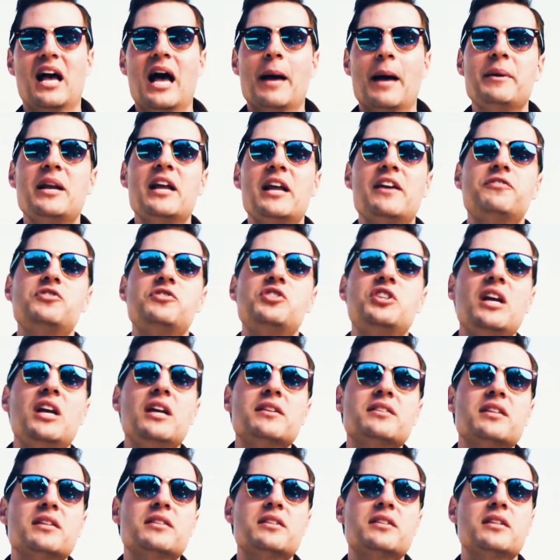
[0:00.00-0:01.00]
I mean, if
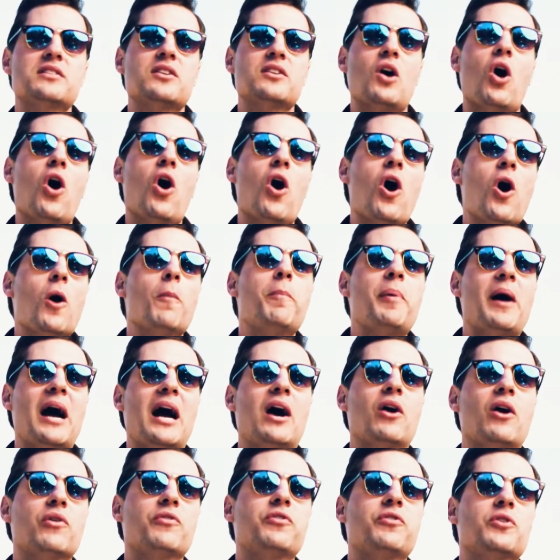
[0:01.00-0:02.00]
Jesus is
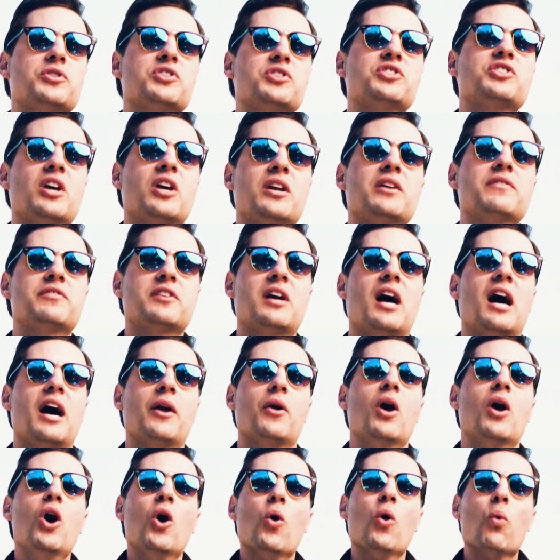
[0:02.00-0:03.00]
all-powerful Son of God,